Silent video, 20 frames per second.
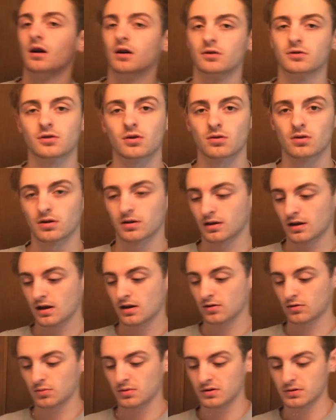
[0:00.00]
What's going on,
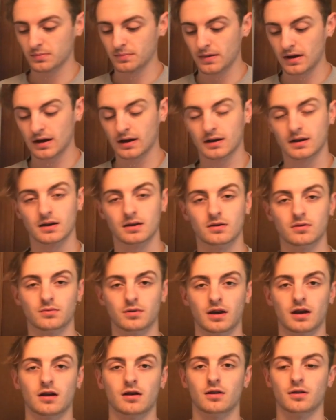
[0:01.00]
guys? Welcome back. We
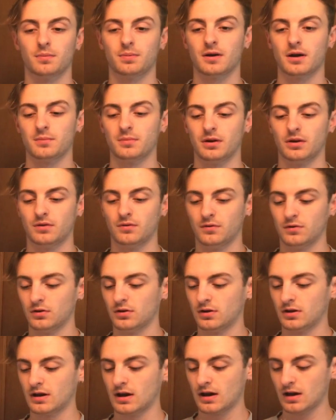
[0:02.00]
got another Pomade review
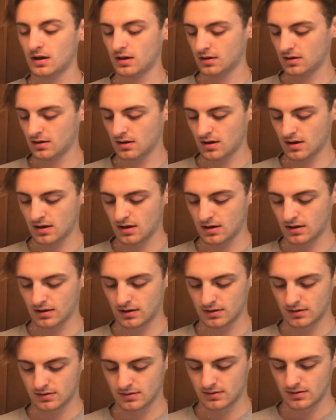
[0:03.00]
today.
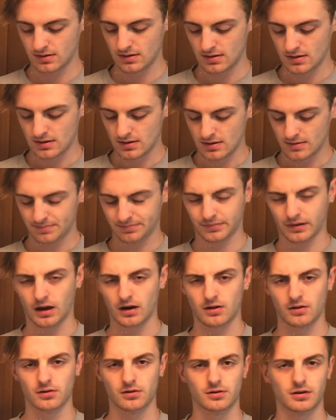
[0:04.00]
Kind
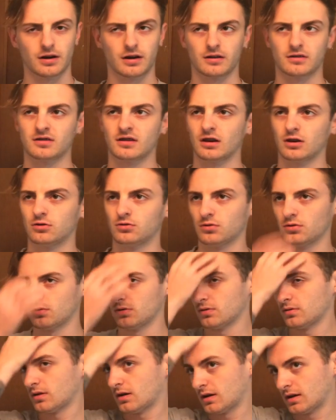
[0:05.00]
of a little out of
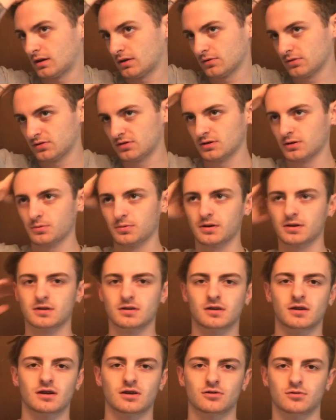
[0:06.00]
schedule. I don't start work
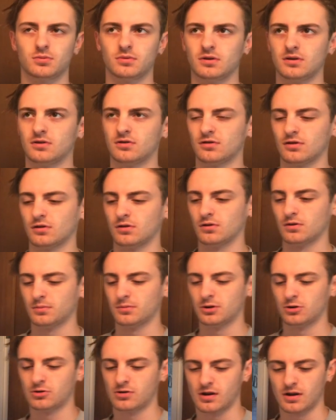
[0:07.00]
till next week, so I'm
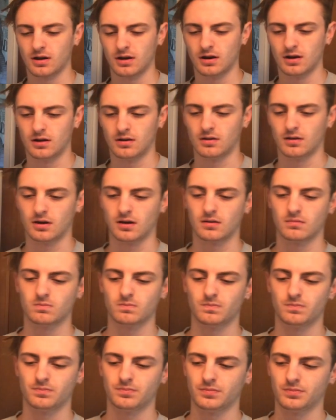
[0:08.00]
going to try and get in like
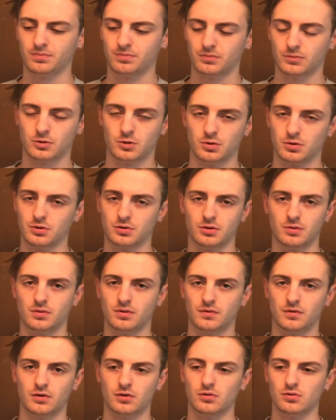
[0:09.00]
2 or 3
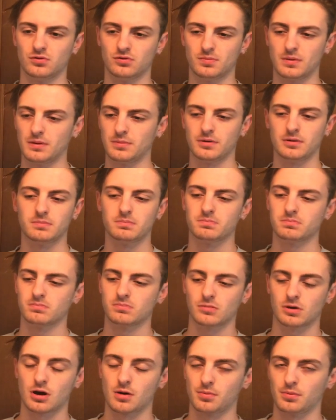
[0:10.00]
reviews, maybe
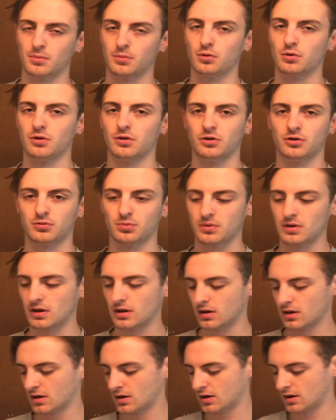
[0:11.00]
a couple more this
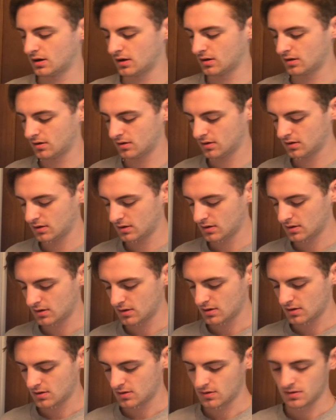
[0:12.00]
week. But
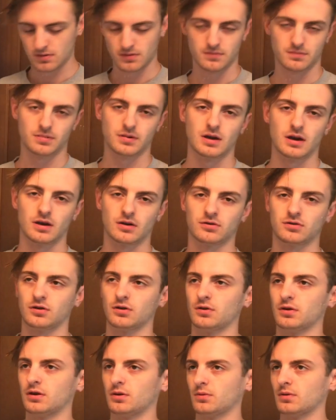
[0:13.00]
yeah,
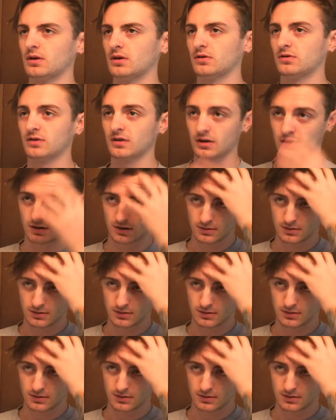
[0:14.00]
so anyways,